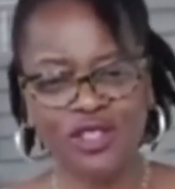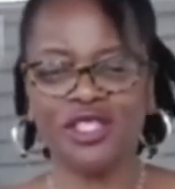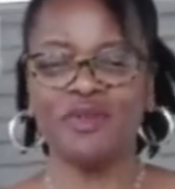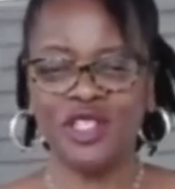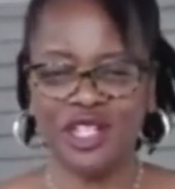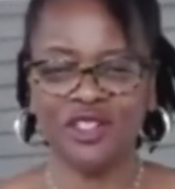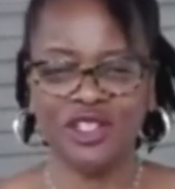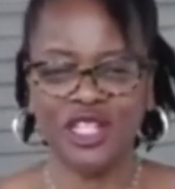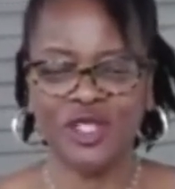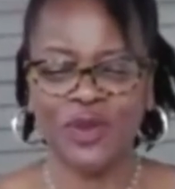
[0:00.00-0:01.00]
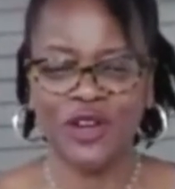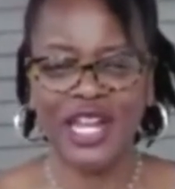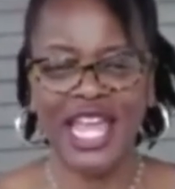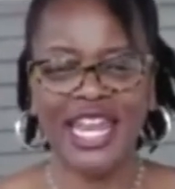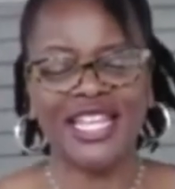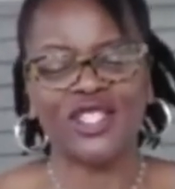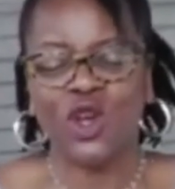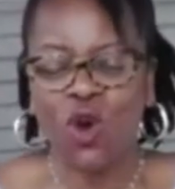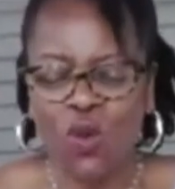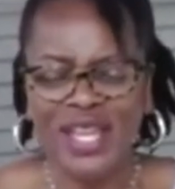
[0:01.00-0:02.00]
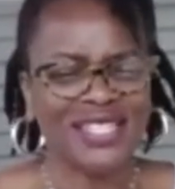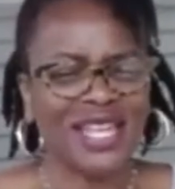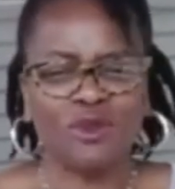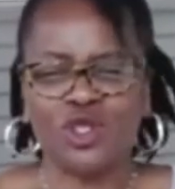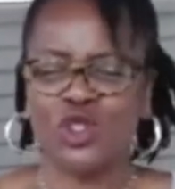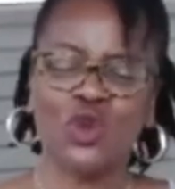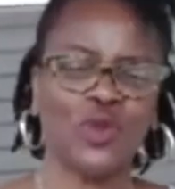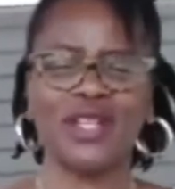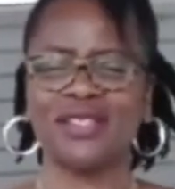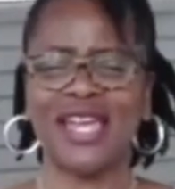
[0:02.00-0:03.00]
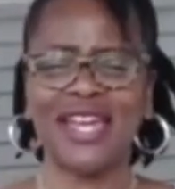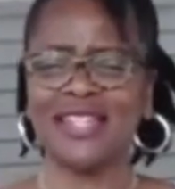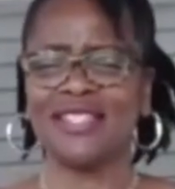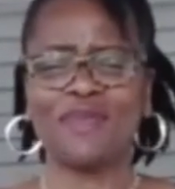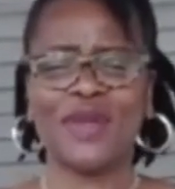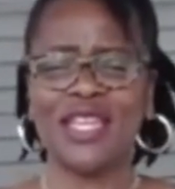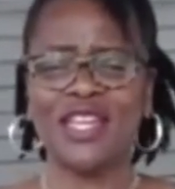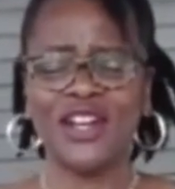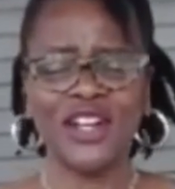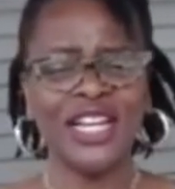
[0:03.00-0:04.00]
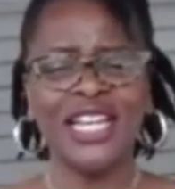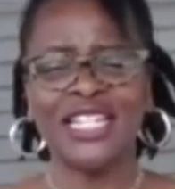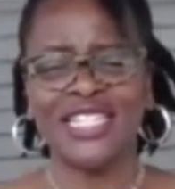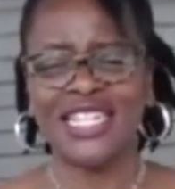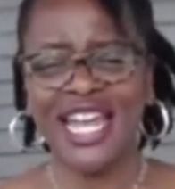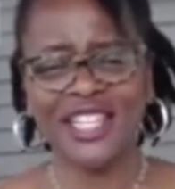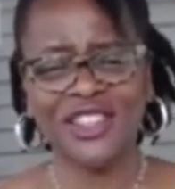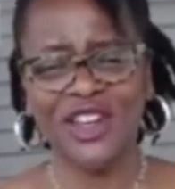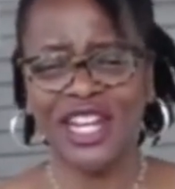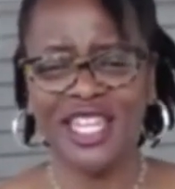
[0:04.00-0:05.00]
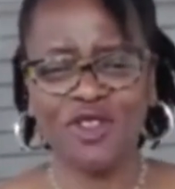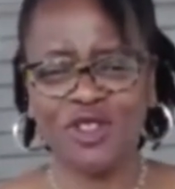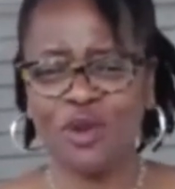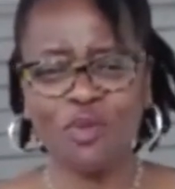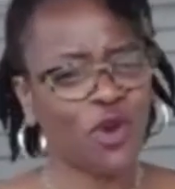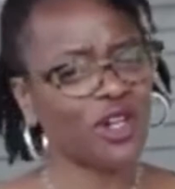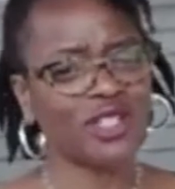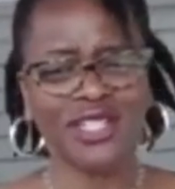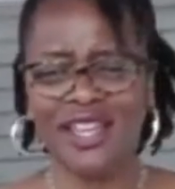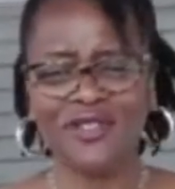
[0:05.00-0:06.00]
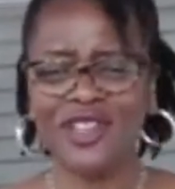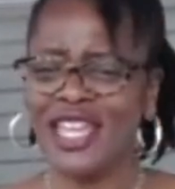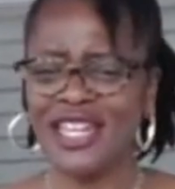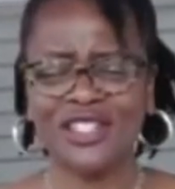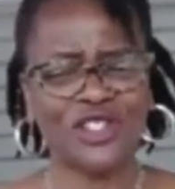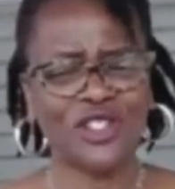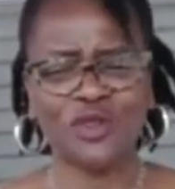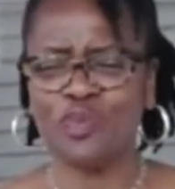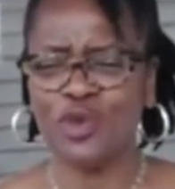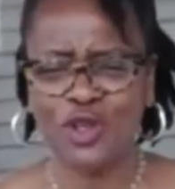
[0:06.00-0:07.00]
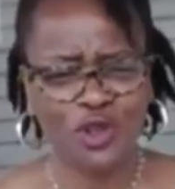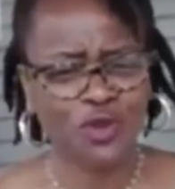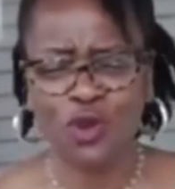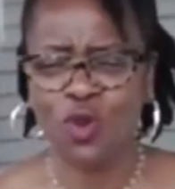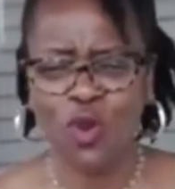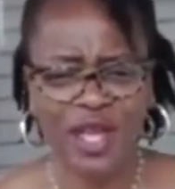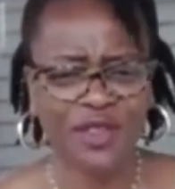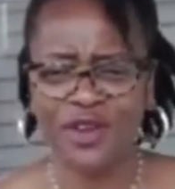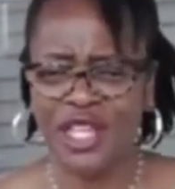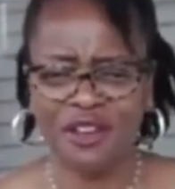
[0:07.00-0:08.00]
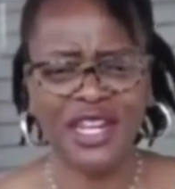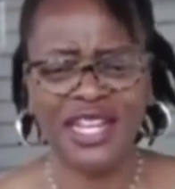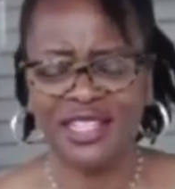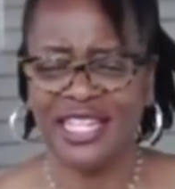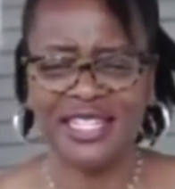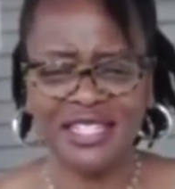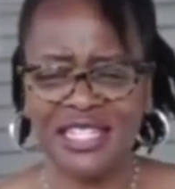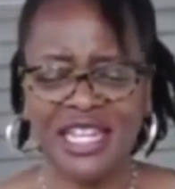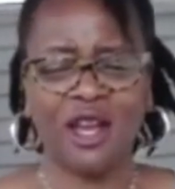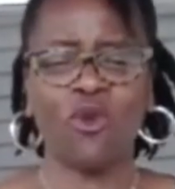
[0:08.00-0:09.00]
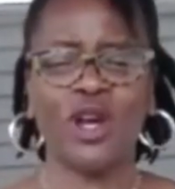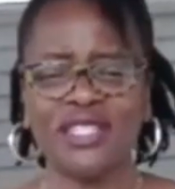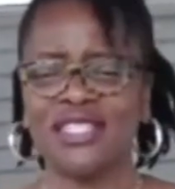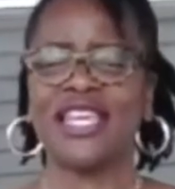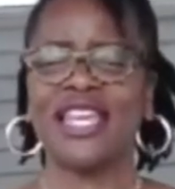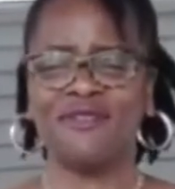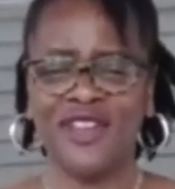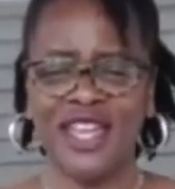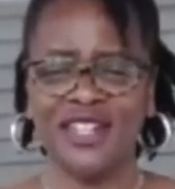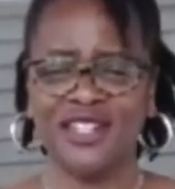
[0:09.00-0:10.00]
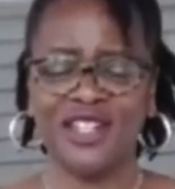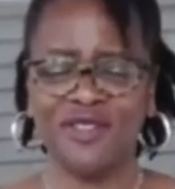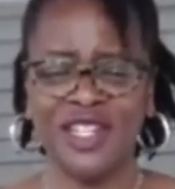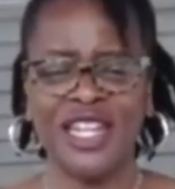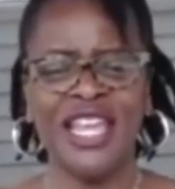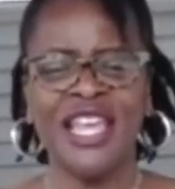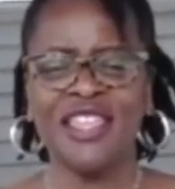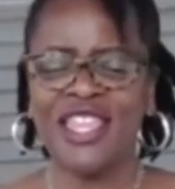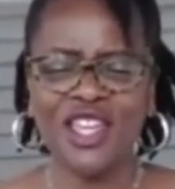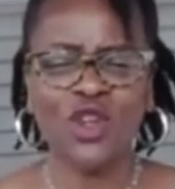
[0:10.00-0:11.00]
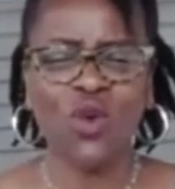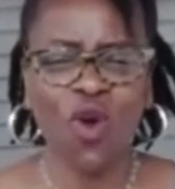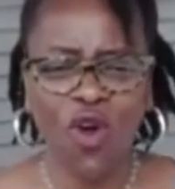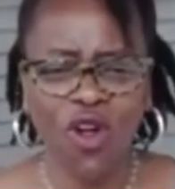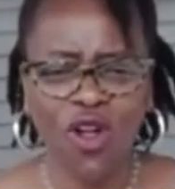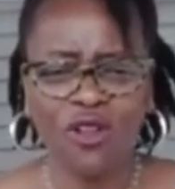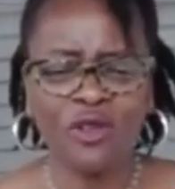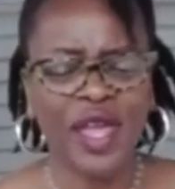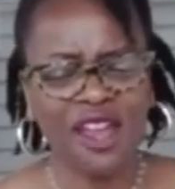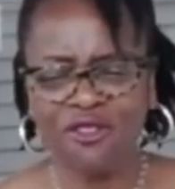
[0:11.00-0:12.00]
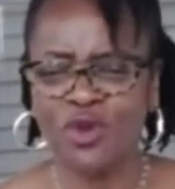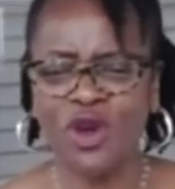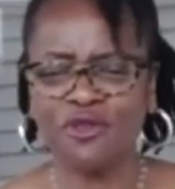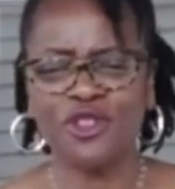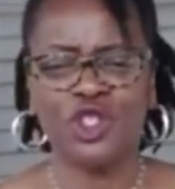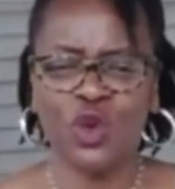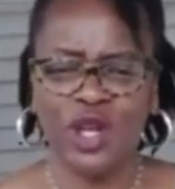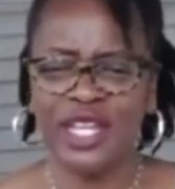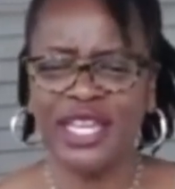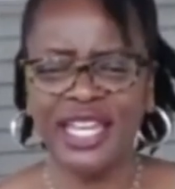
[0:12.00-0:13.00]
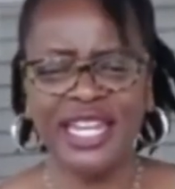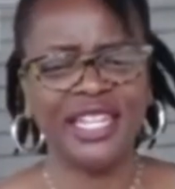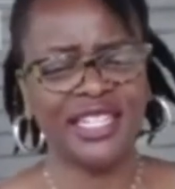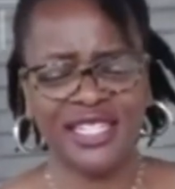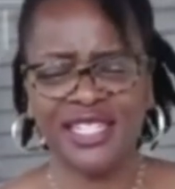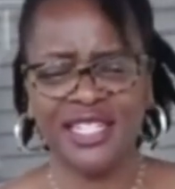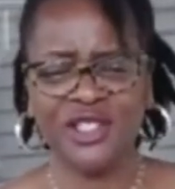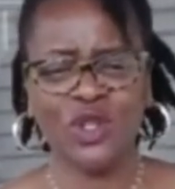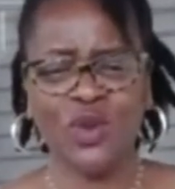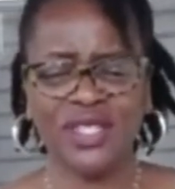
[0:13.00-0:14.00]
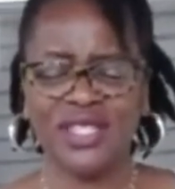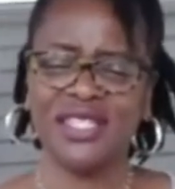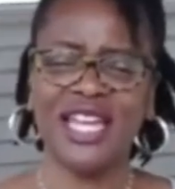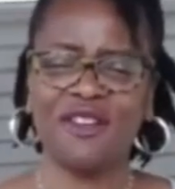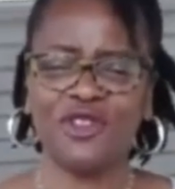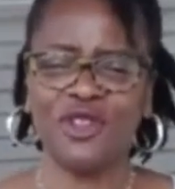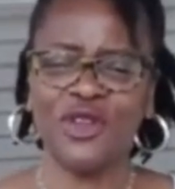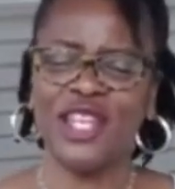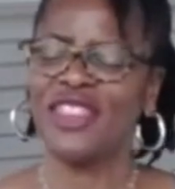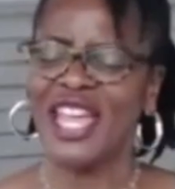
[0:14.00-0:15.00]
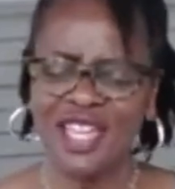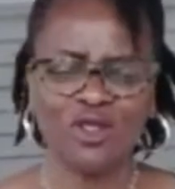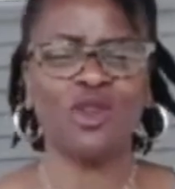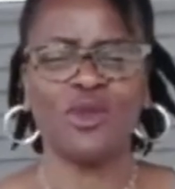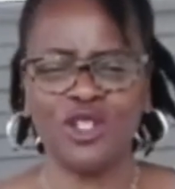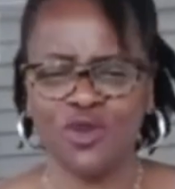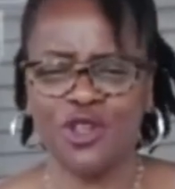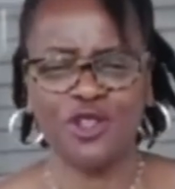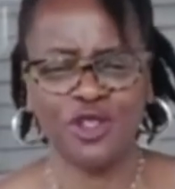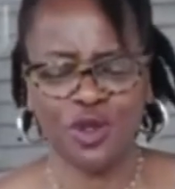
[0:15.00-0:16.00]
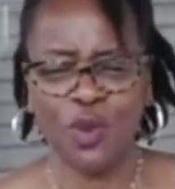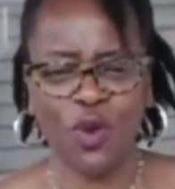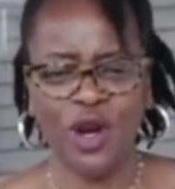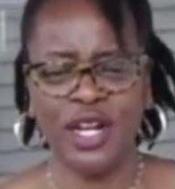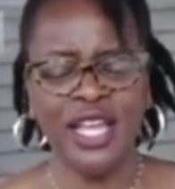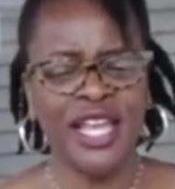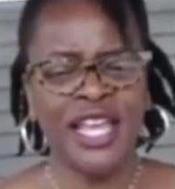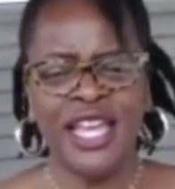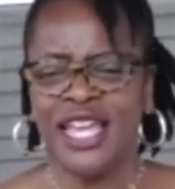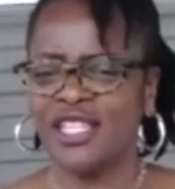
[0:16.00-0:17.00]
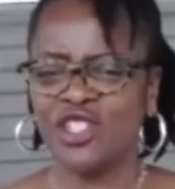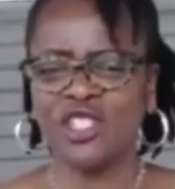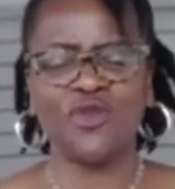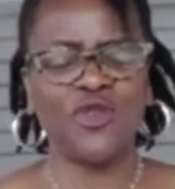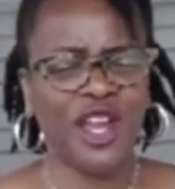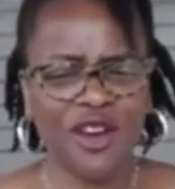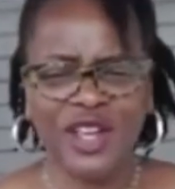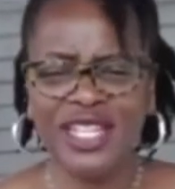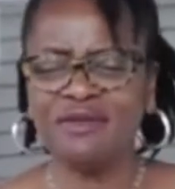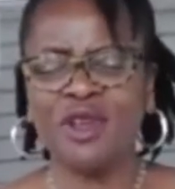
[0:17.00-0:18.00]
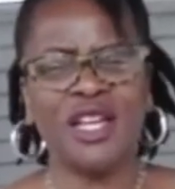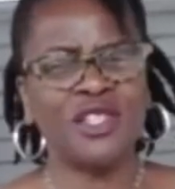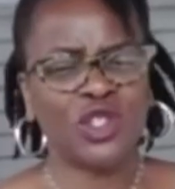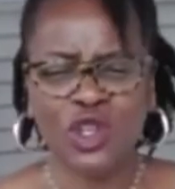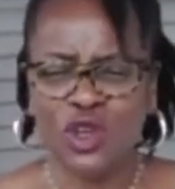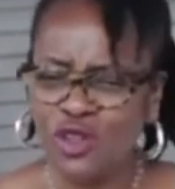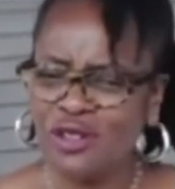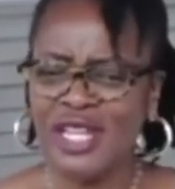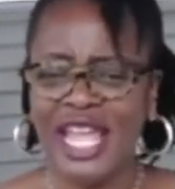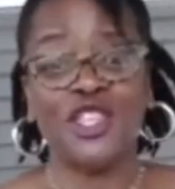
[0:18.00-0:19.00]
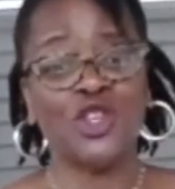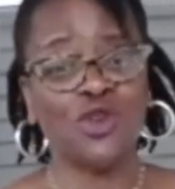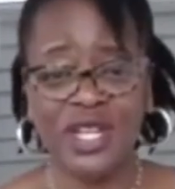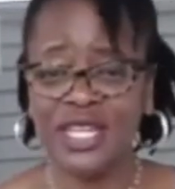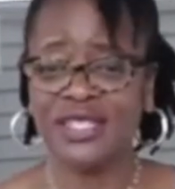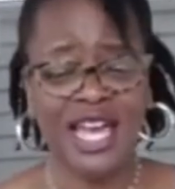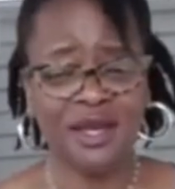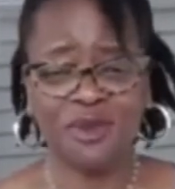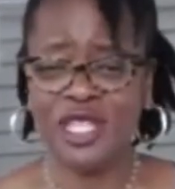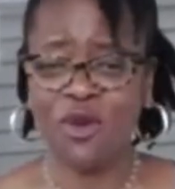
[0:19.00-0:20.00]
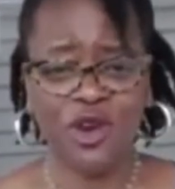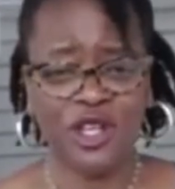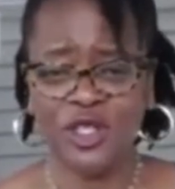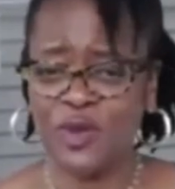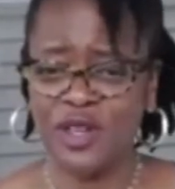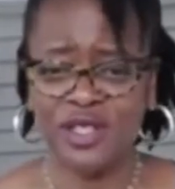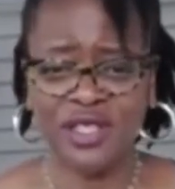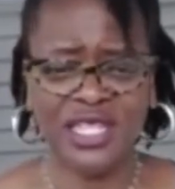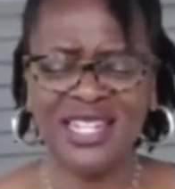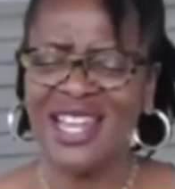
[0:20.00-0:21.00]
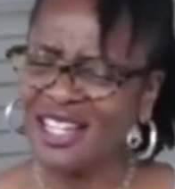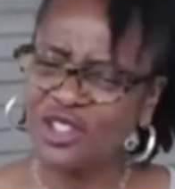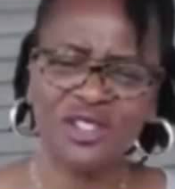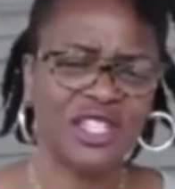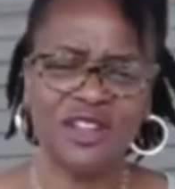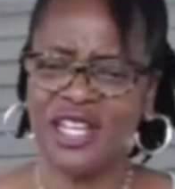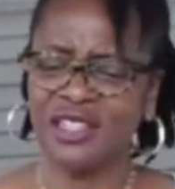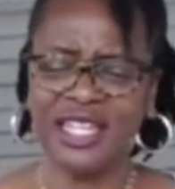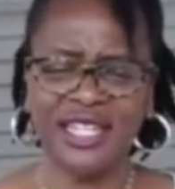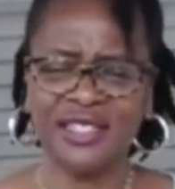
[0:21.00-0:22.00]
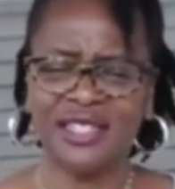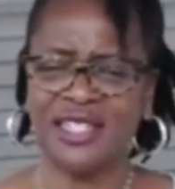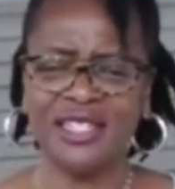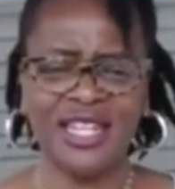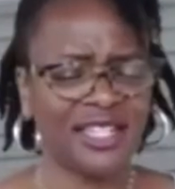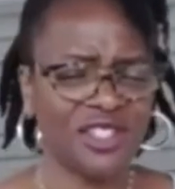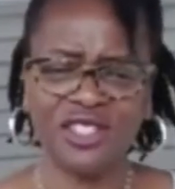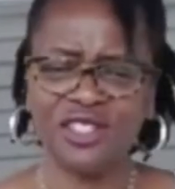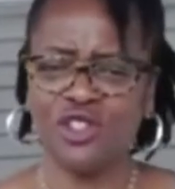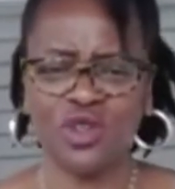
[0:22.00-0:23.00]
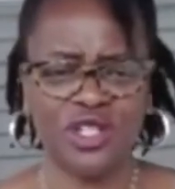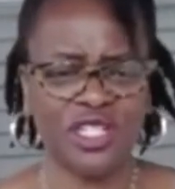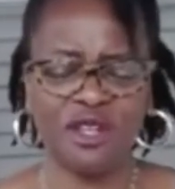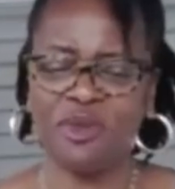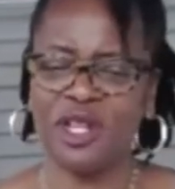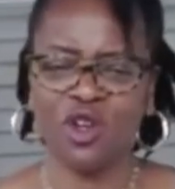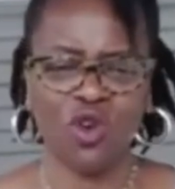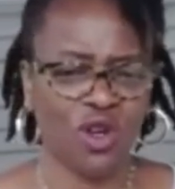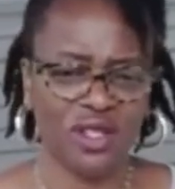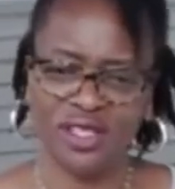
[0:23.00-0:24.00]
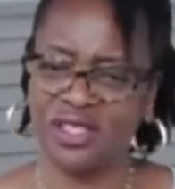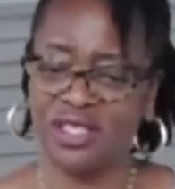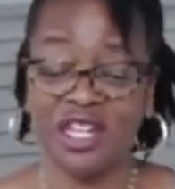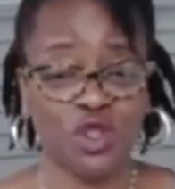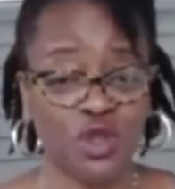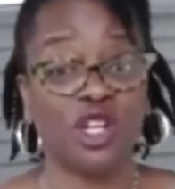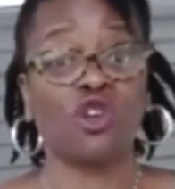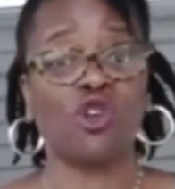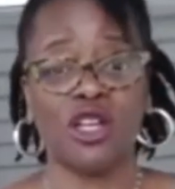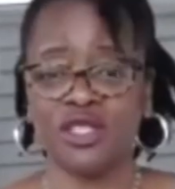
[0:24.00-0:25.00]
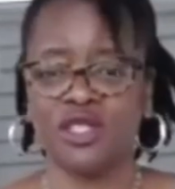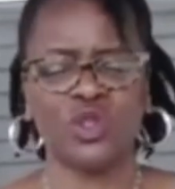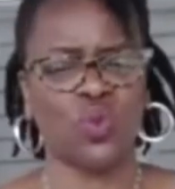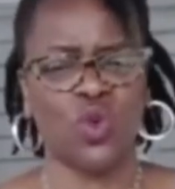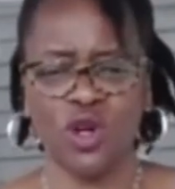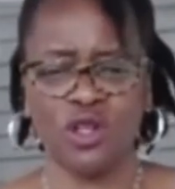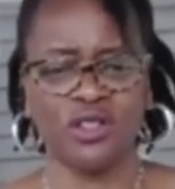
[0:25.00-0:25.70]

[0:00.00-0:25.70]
Michelle Birt, and as always, I'm super excited to be here. Today, I thought I'd give you some porch life again. It's just beautiful weather here in Atlanta, and I wanted to take advantage of it. Thank you all, everyone, for joining in and listening to us this afternoon, and thank you so much for your support it's just very uncertain and unique times that we're experiencing, not just here in Atlanta, not just in Georgia, but across this country and across this world.